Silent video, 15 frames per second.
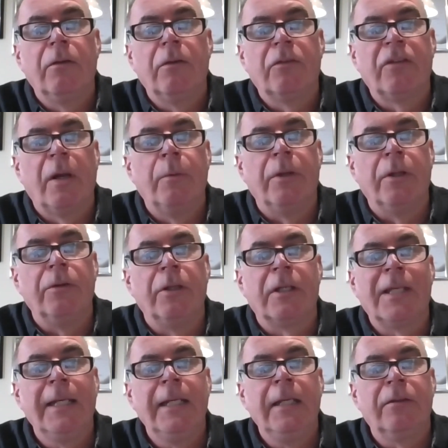So the
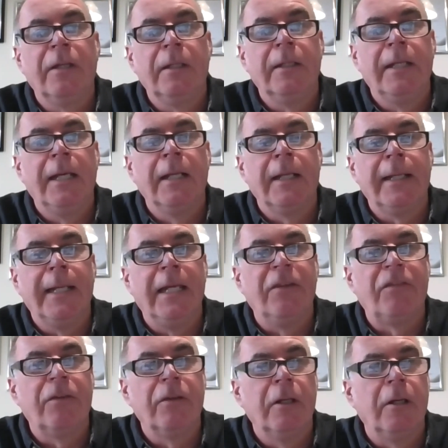key thing, Neil,
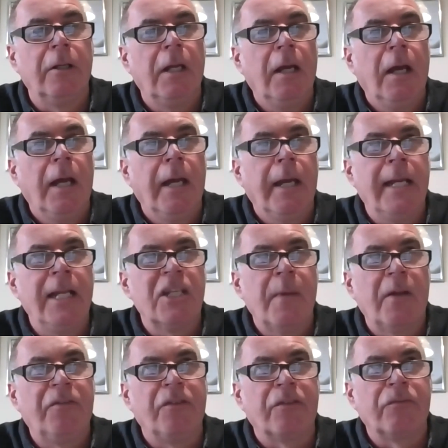is that
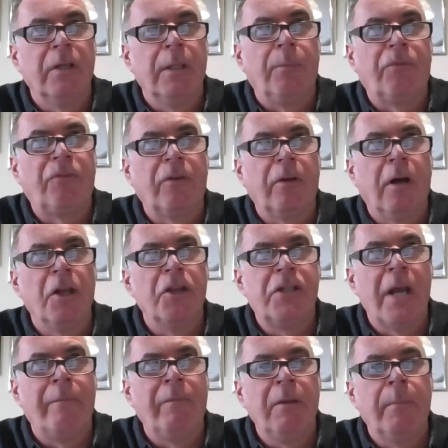intermescent strips are
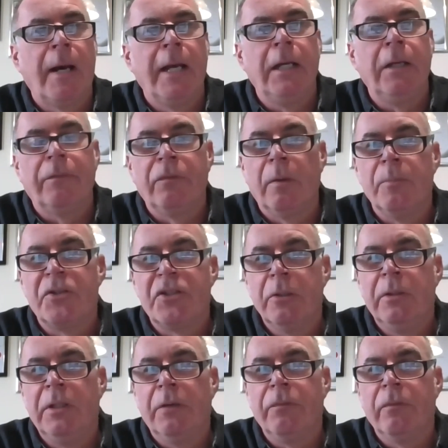generally made from
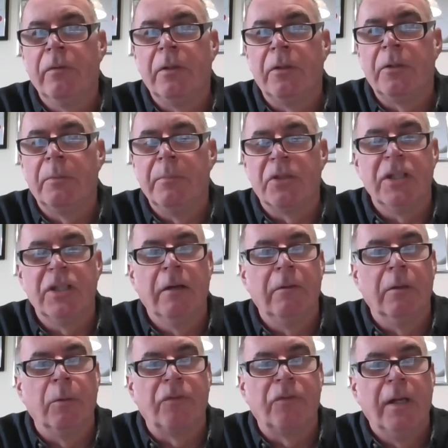two different
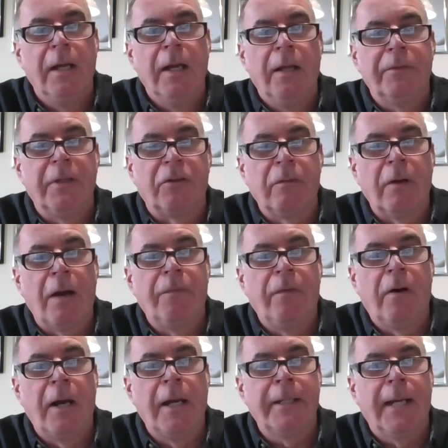materials. There's
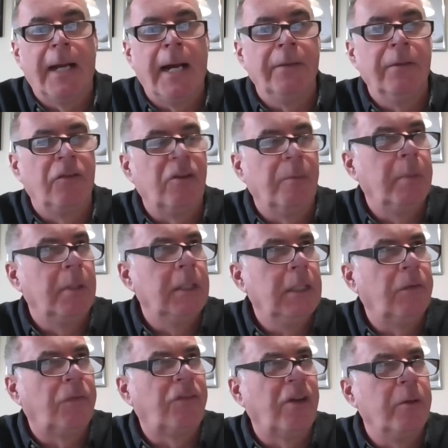graphite and there's, I
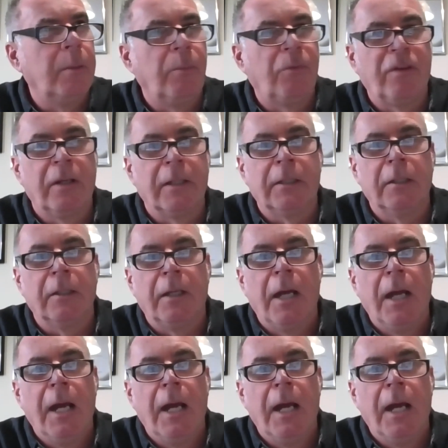believe, sodium silicate.